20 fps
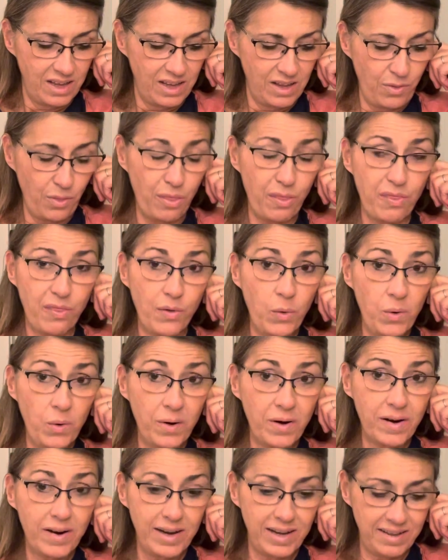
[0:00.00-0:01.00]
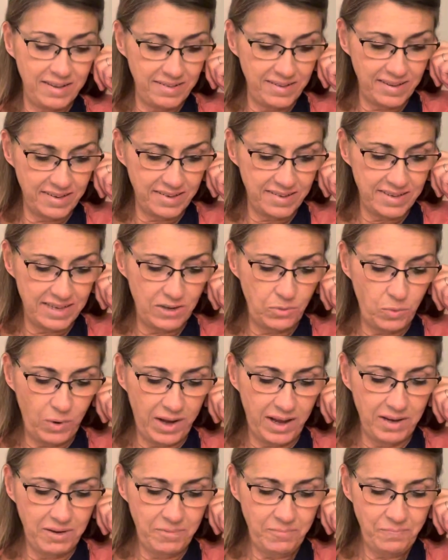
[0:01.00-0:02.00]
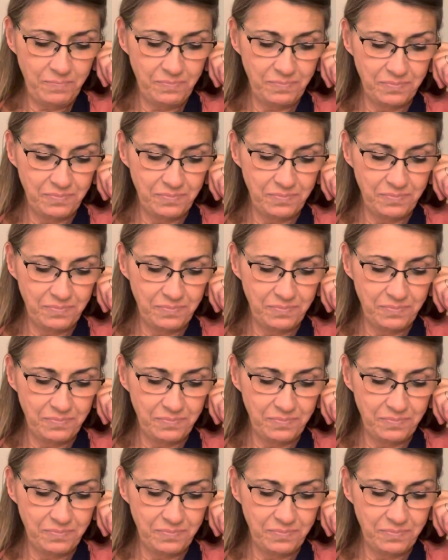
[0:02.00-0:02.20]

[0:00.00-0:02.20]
Thor is 61.